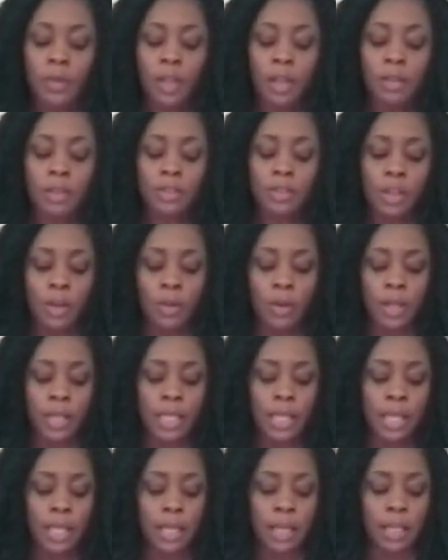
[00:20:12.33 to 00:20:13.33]
So
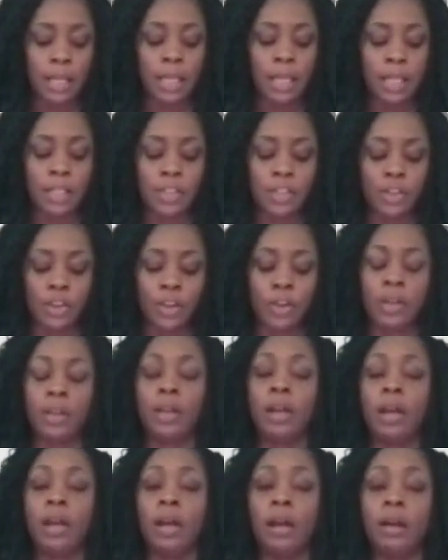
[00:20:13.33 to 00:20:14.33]
again, it's your
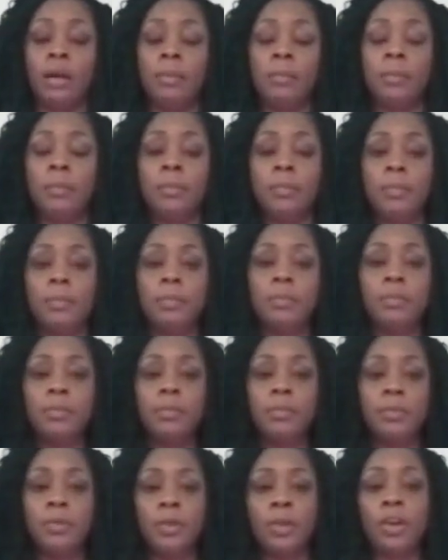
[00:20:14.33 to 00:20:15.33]

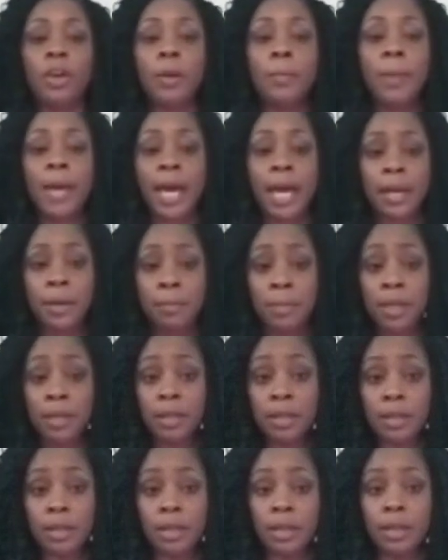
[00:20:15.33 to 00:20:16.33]

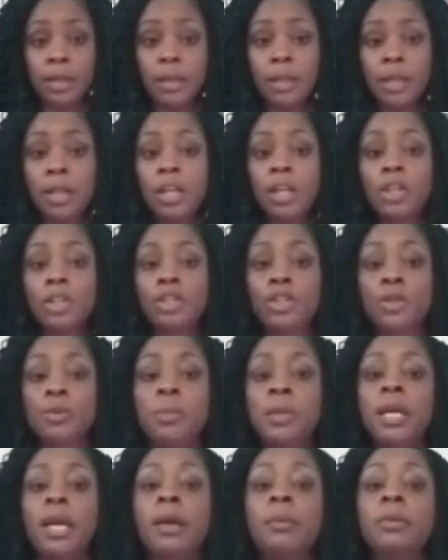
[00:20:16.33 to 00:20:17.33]
compatibility to
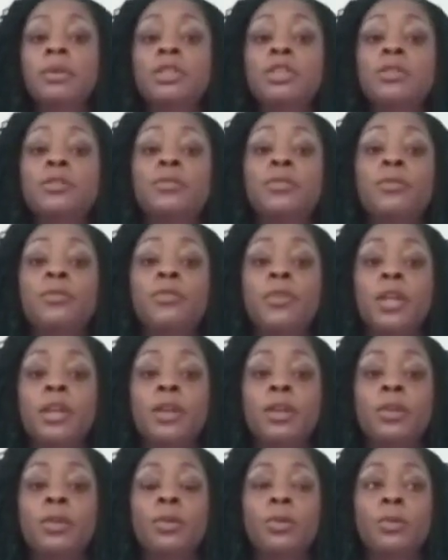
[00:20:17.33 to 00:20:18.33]
be able to
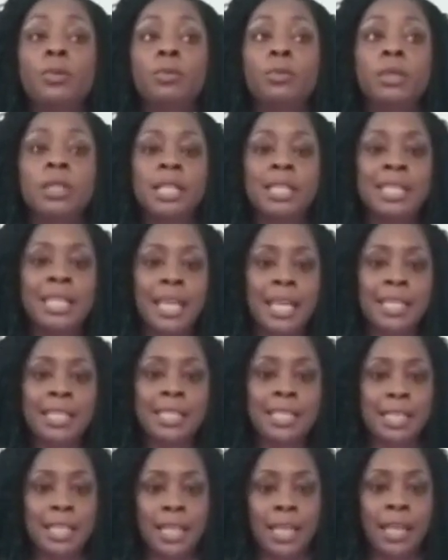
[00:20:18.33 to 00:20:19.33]
fulfill the
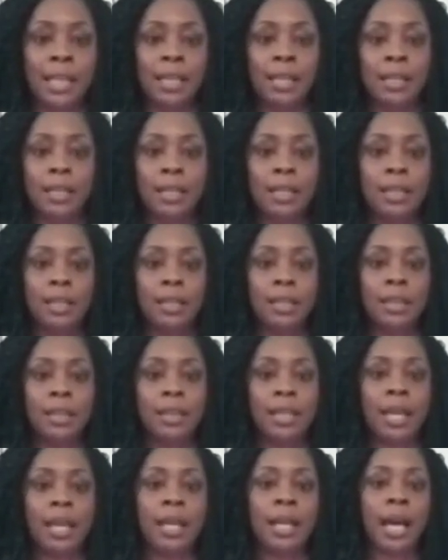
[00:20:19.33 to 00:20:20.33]
destiny
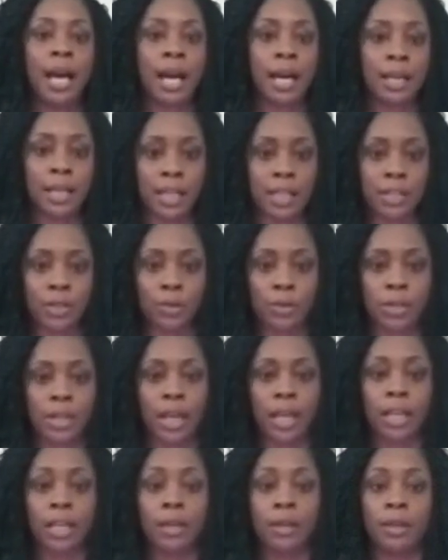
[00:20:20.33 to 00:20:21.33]
that God has
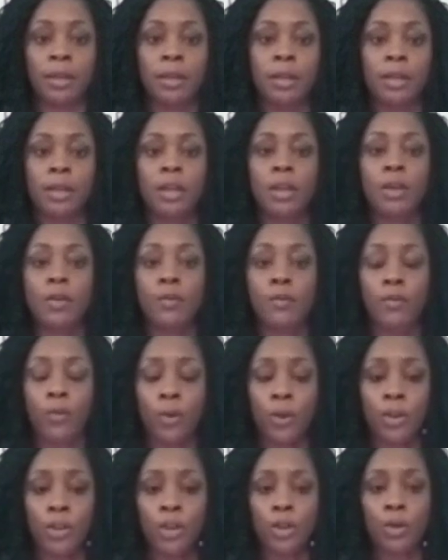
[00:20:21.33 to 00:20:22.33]
created
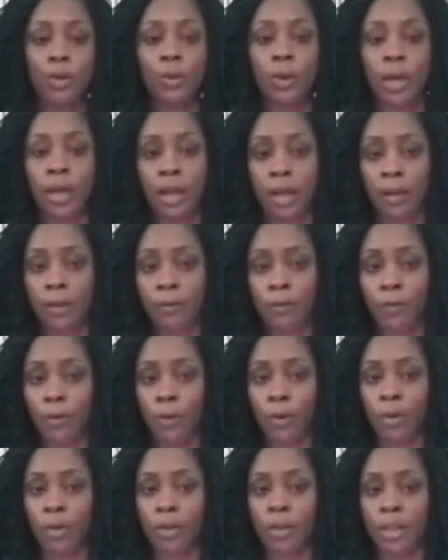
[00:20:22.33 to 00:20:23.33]
for you and
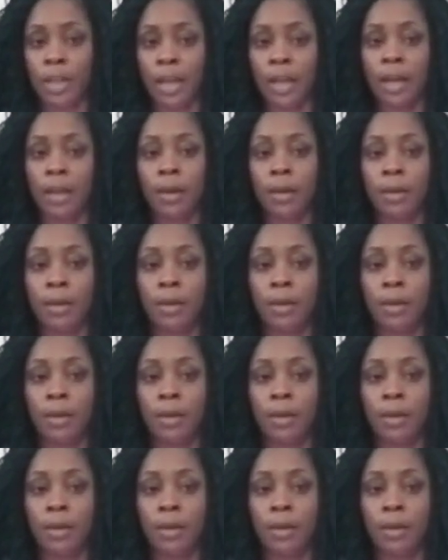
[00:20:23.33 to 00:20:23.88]
for that